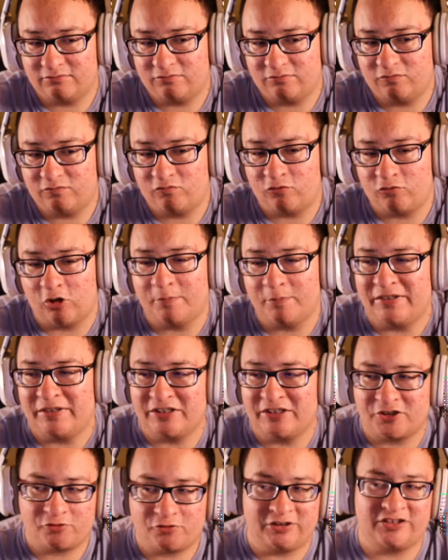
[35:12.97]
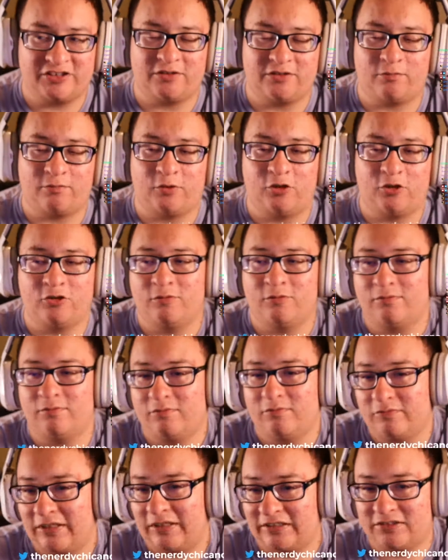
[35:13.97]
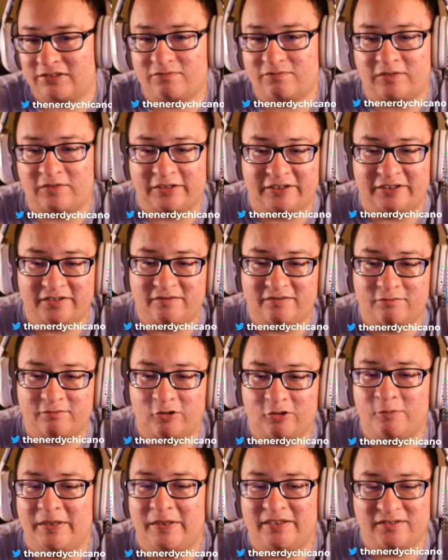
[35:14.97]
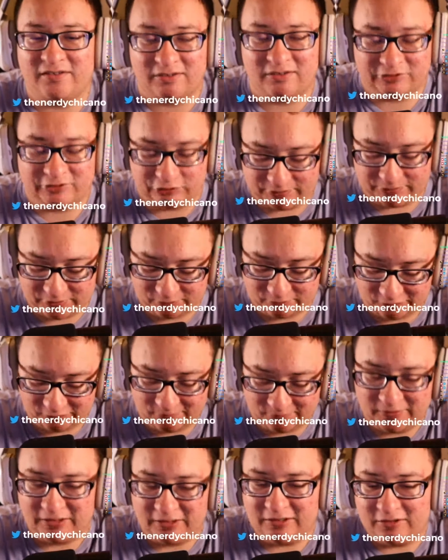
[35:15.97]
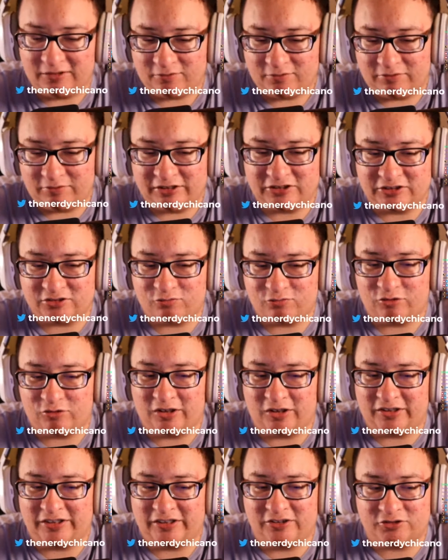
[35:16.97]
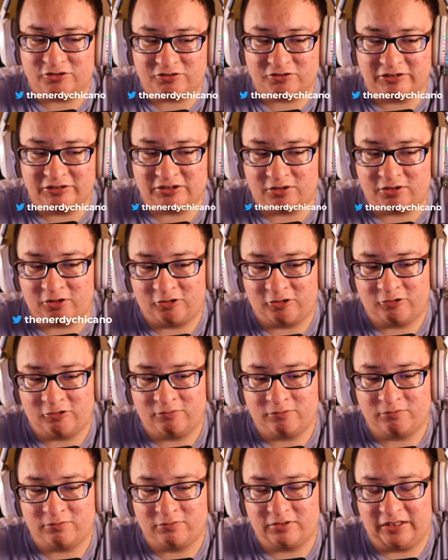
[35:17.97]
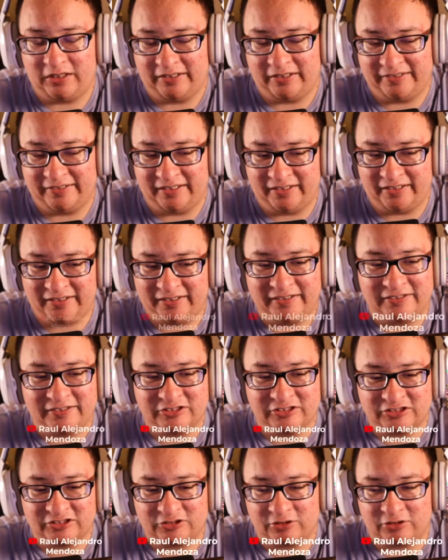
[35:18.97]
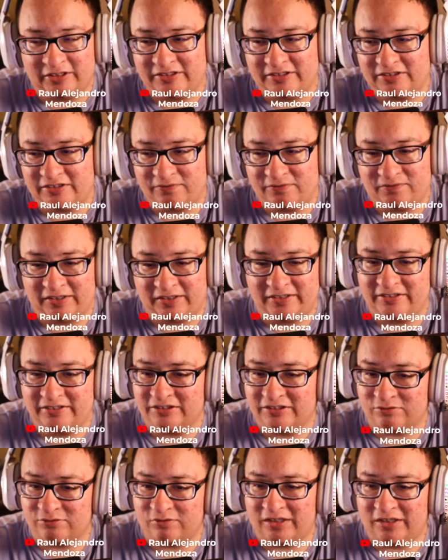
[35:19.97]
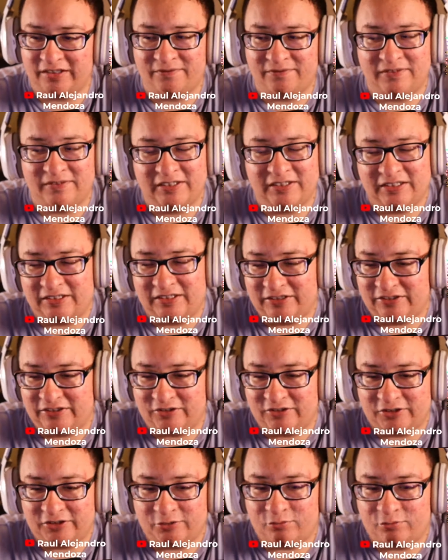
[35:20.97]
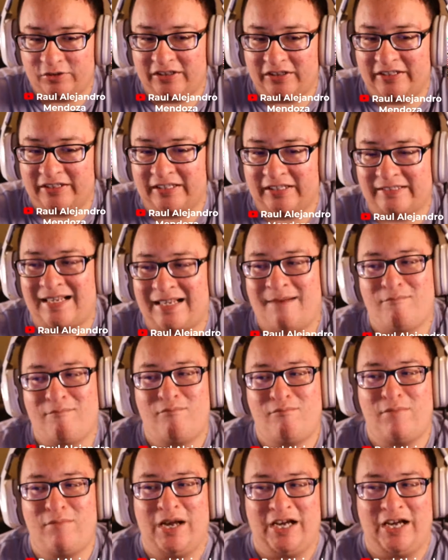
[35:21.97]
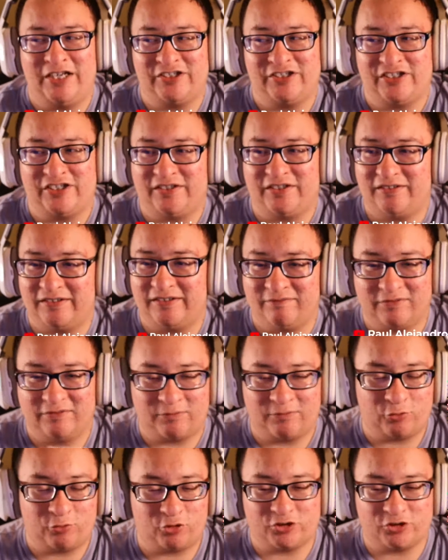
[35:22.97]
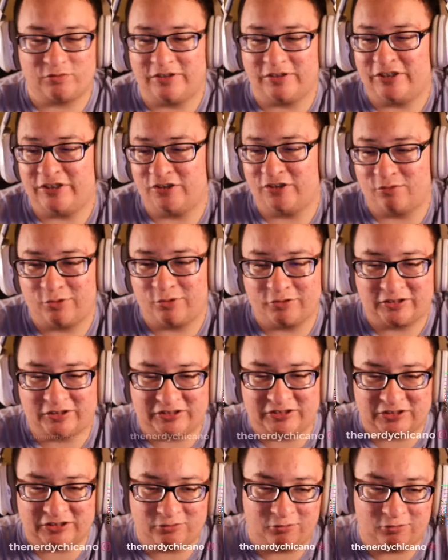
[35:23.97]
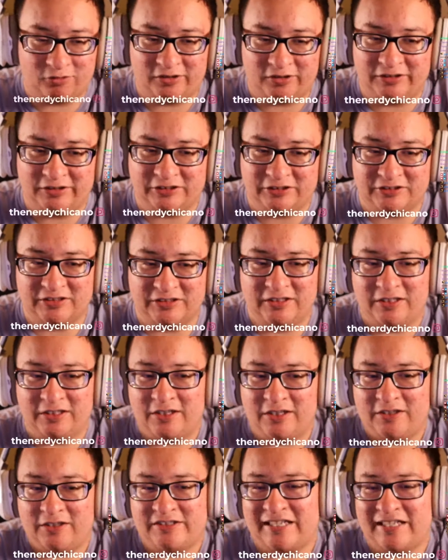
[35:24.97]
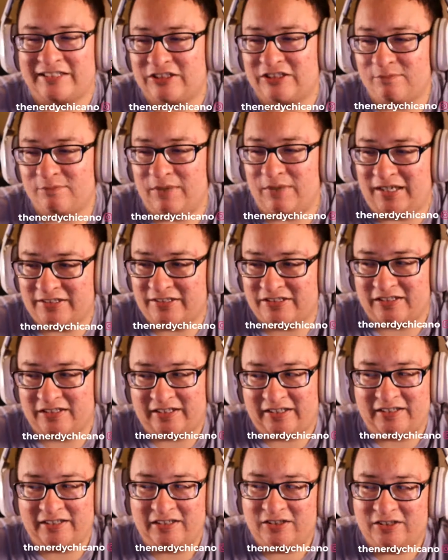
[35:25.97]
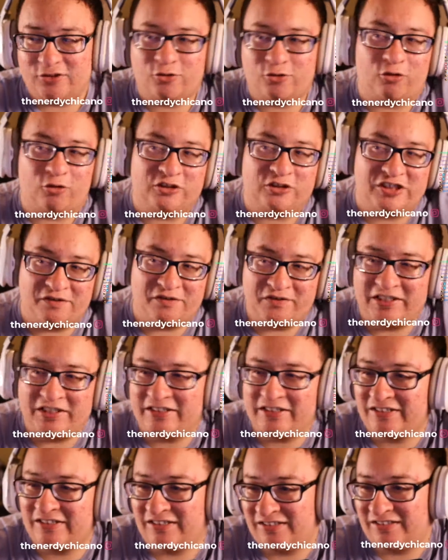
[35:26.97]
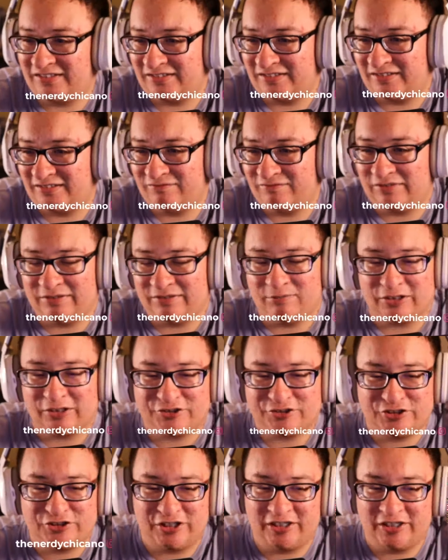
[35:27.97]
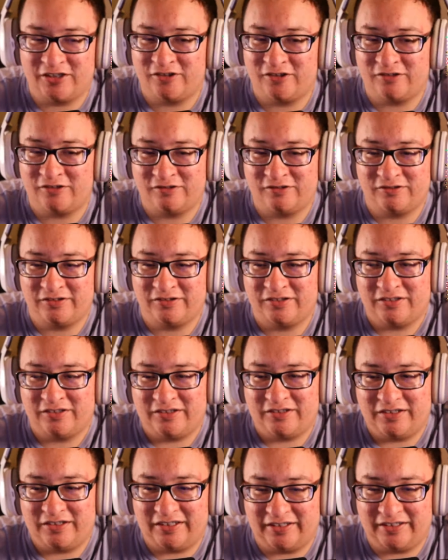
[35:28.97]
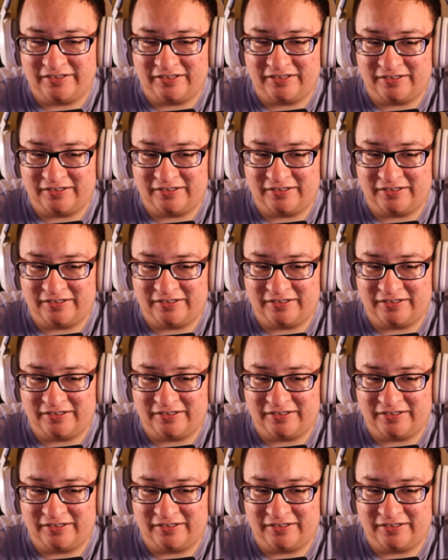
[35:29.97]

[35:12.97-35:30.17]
roaming the streets of Rome. That's funny. Roaming the streets of Rome. When he's just walking those streets alone at night and just trying to find his wife, you really get that magic. And of course with Nino Rota's score, it just takes you back to like Dolce Vita, and when Marcello and